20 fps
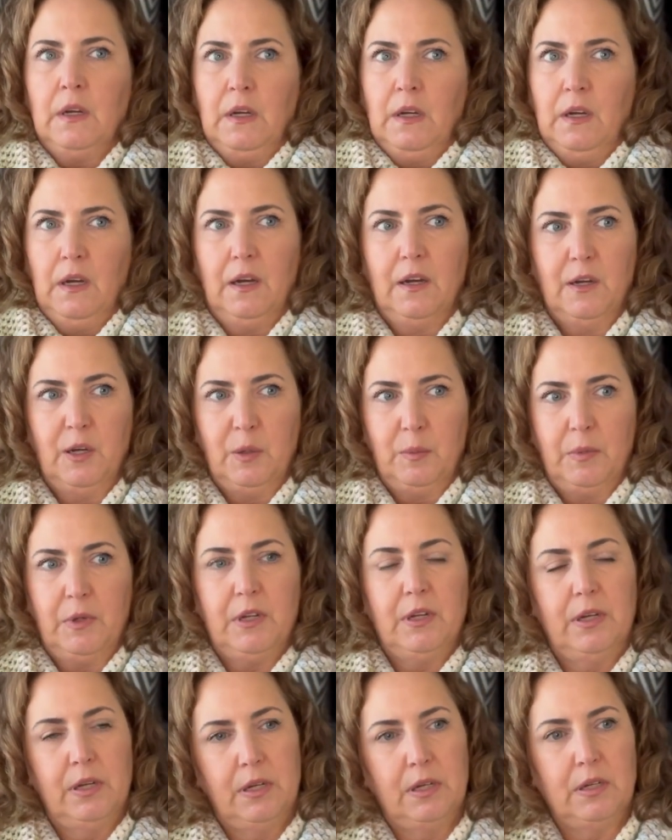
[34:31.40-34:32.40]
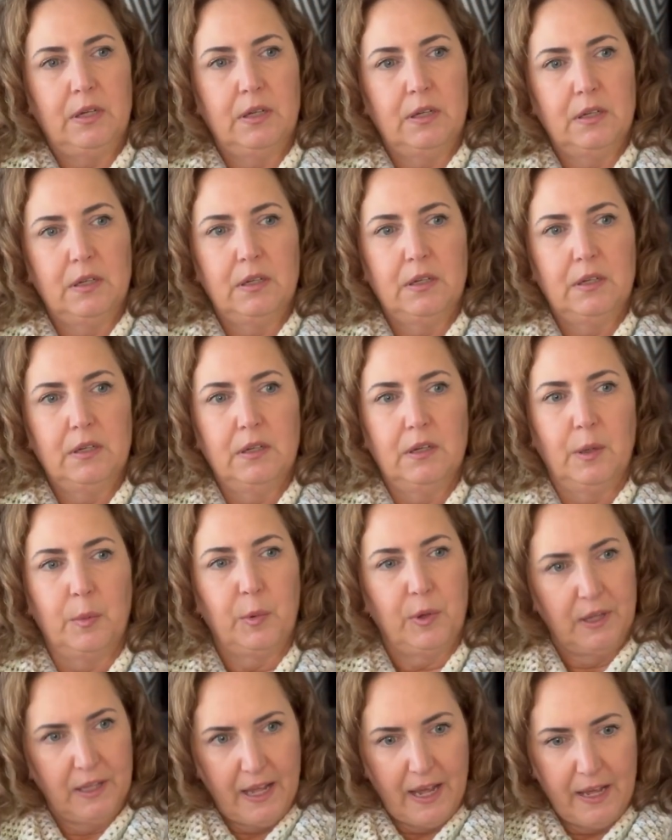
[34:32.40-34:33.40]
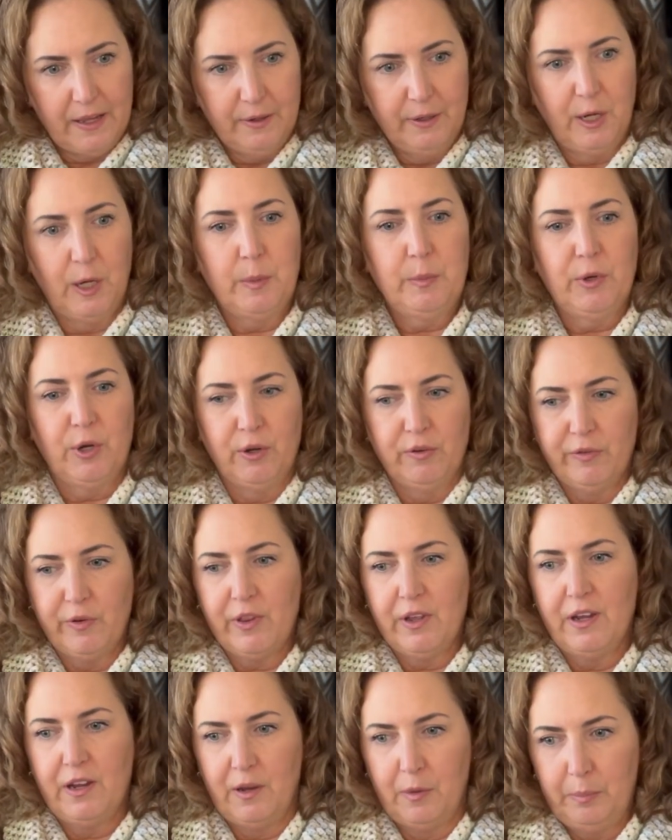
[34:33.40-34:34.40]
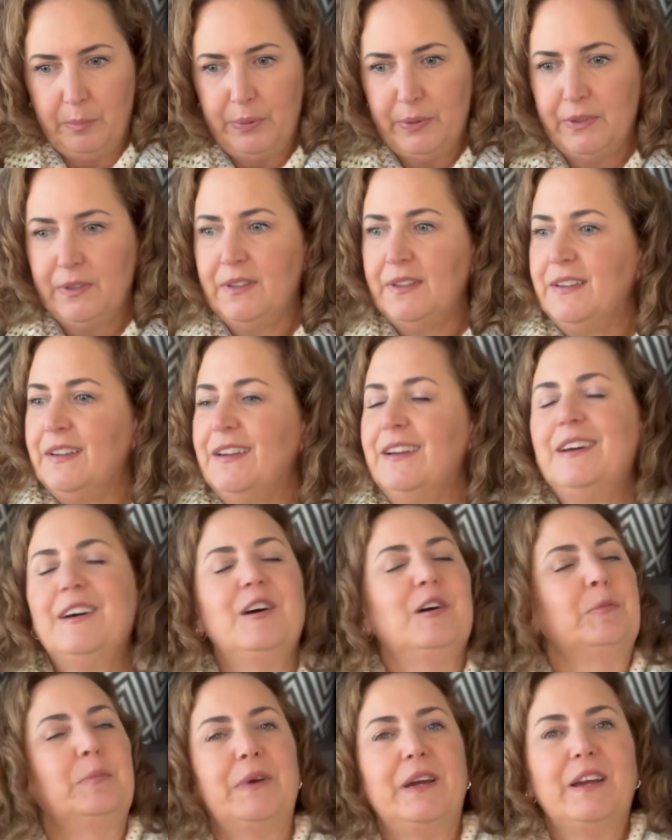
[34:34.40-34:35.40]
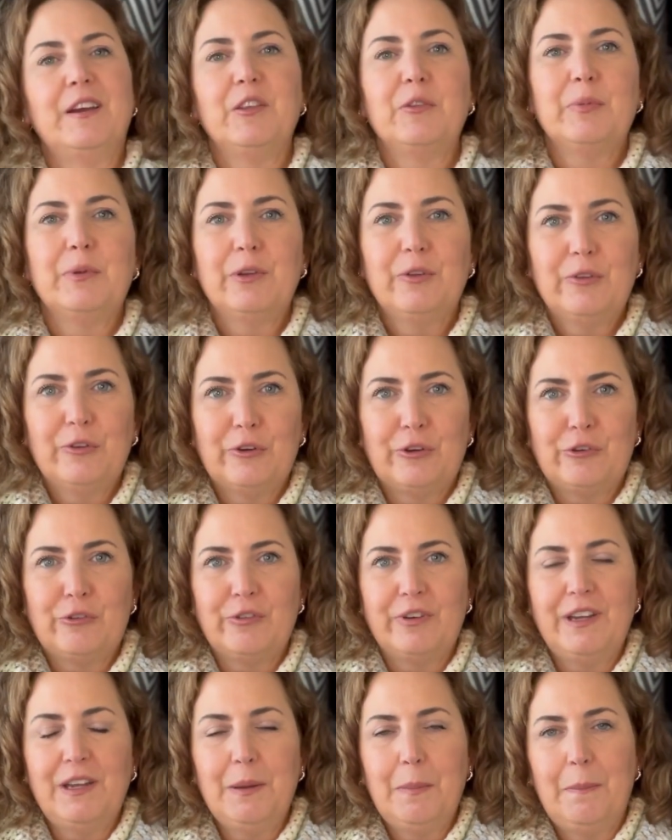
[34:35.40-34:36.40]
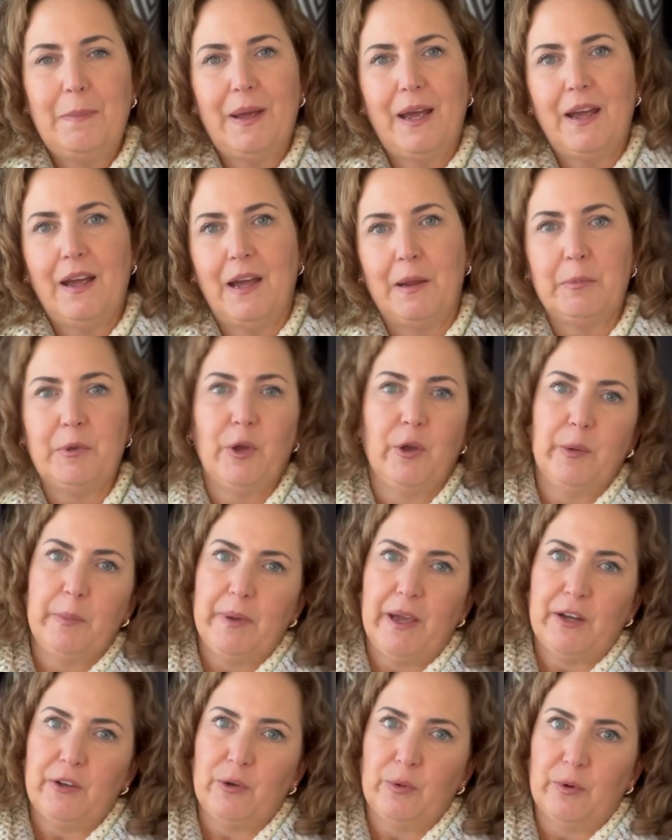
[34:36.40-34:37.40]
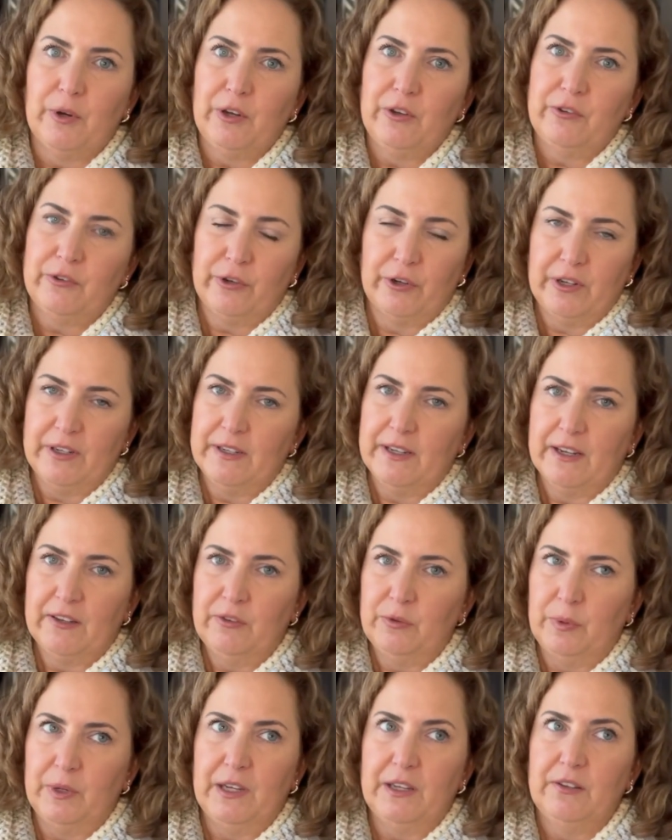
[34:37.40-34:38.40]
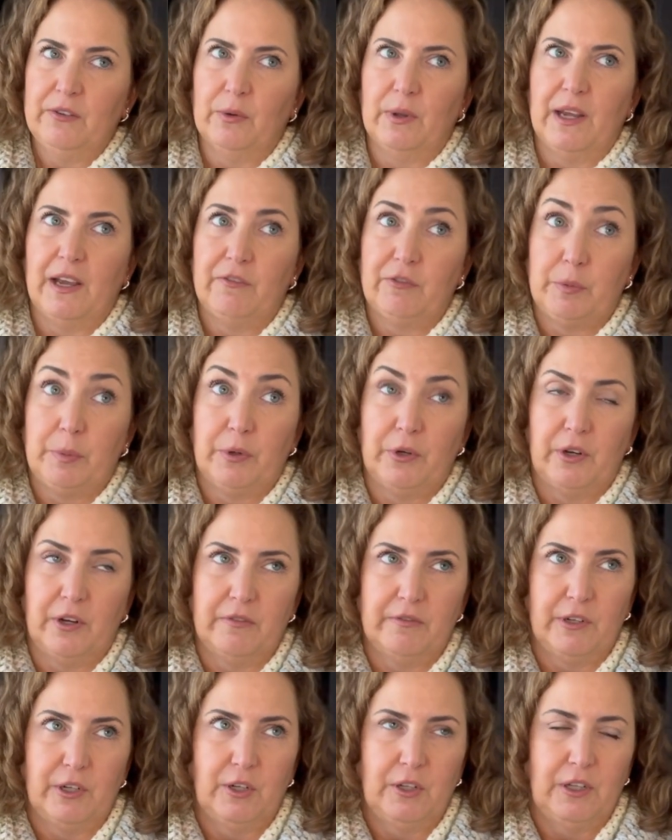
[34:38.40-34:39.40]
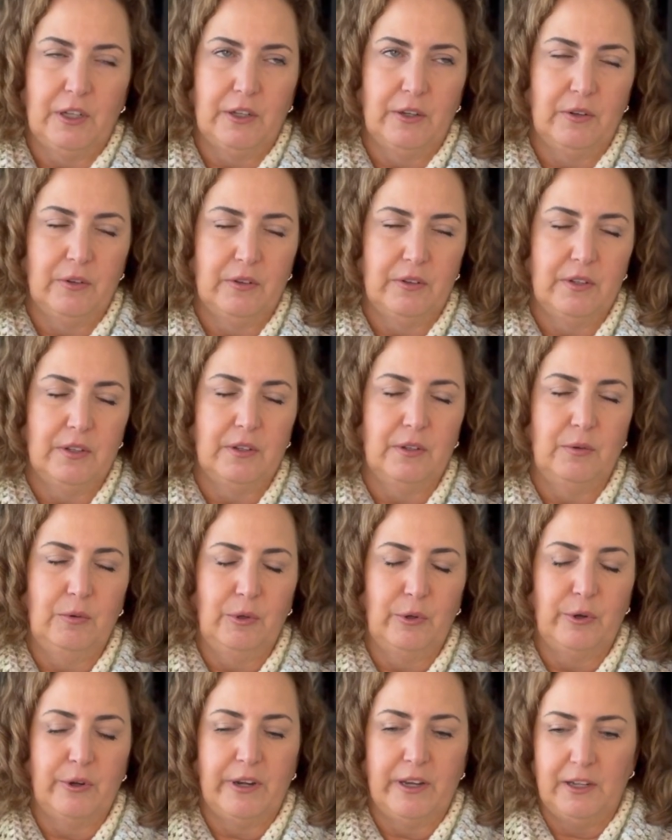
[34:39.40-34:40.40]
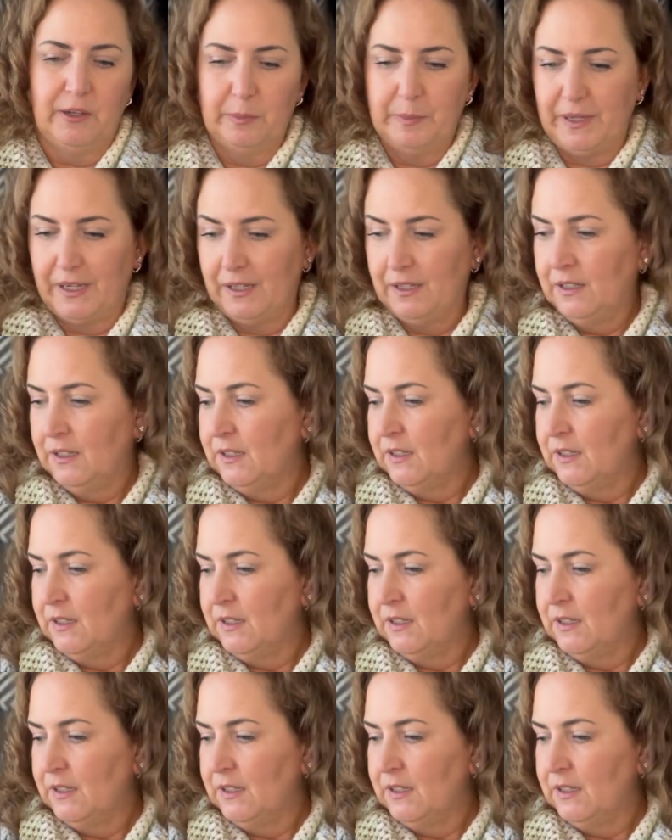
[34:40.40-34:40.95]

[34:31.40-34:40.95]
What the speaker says: I'm glad I'm over the hump of my husband's surgery. I'm going back to work starting next week, so I have to put on real clothes. Oh, Lord help me.